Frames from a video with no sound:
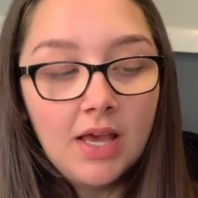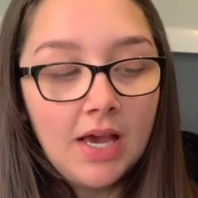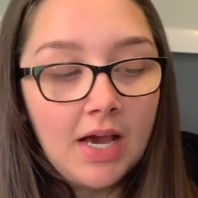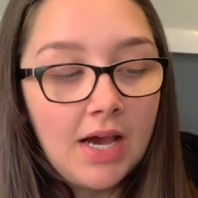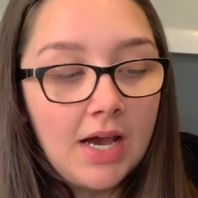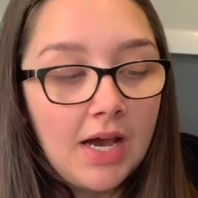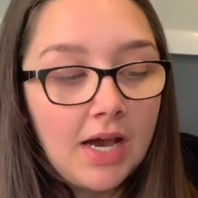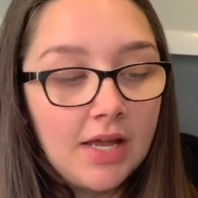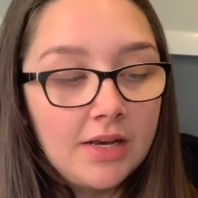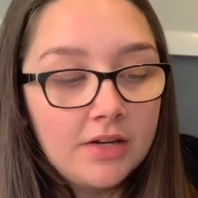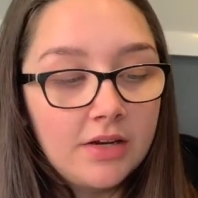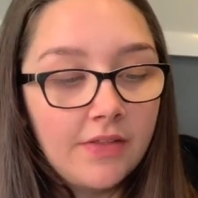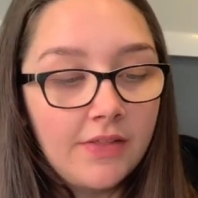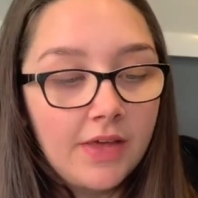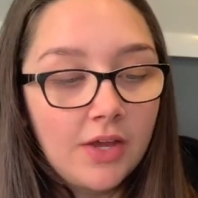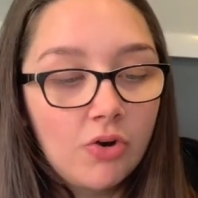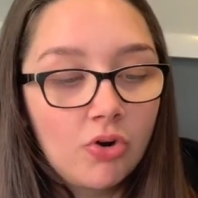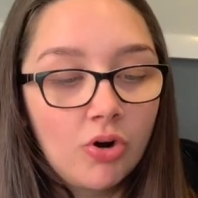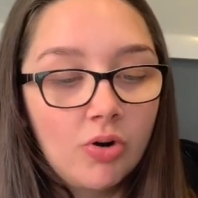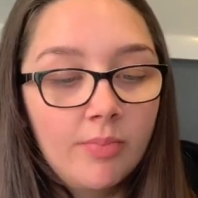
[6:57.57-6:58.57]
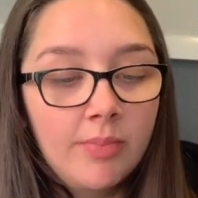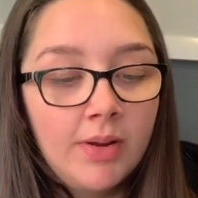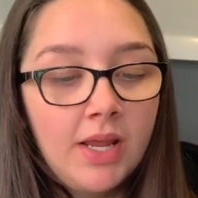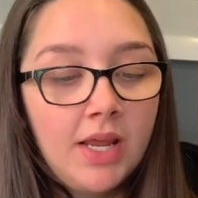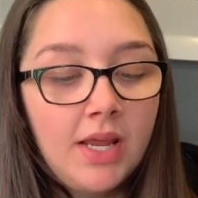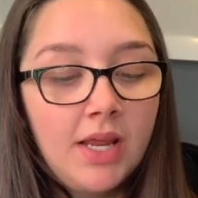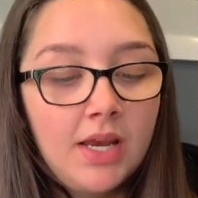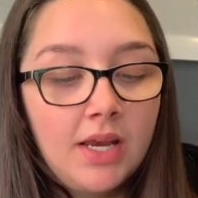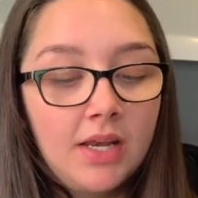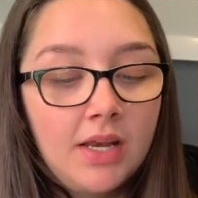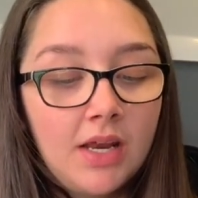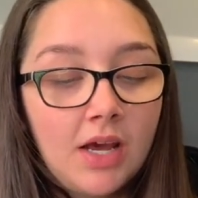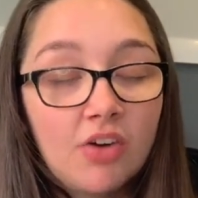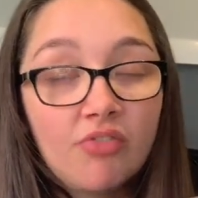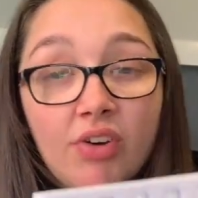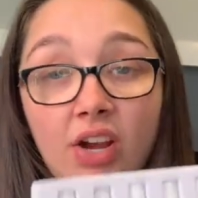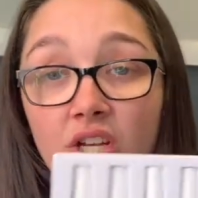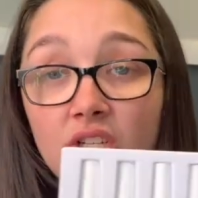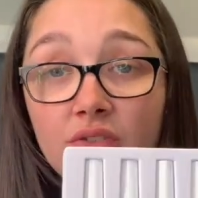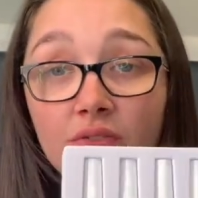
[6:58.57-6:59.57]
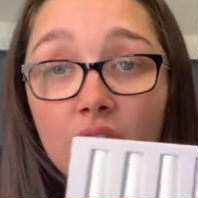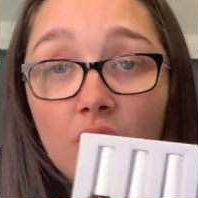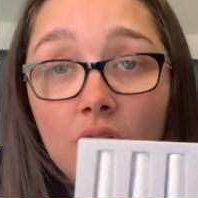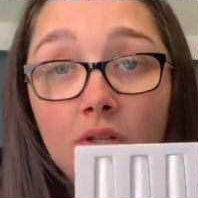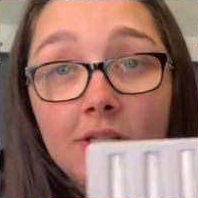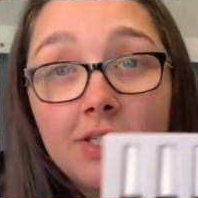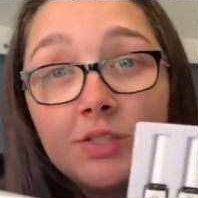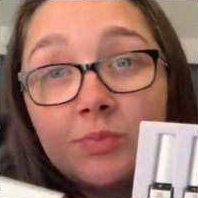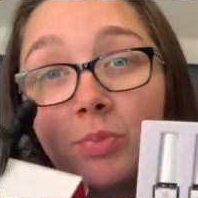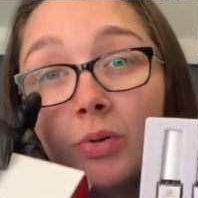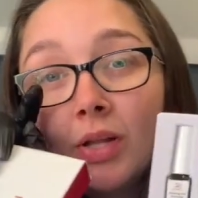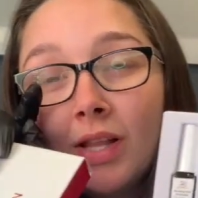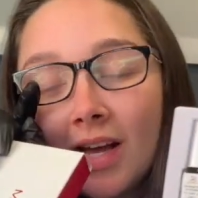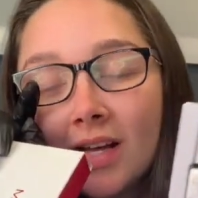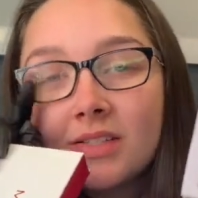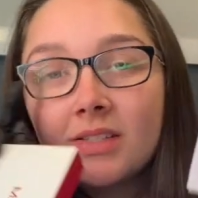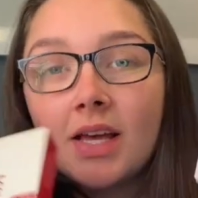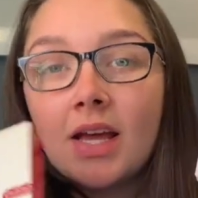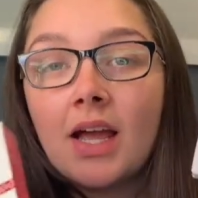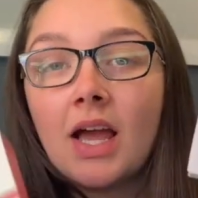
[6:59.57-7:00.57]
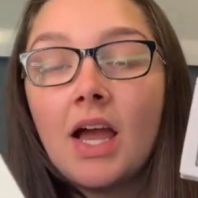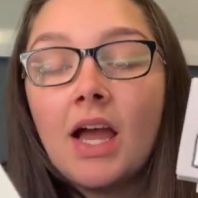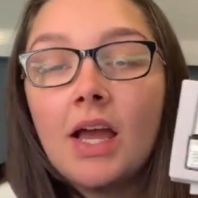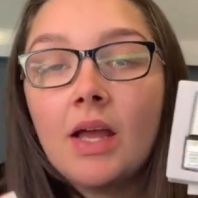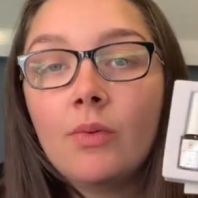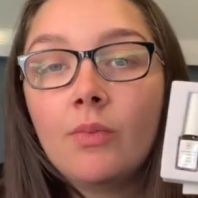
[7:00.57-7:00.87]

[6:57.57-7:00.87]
And they come in a range of colours, but like I say, I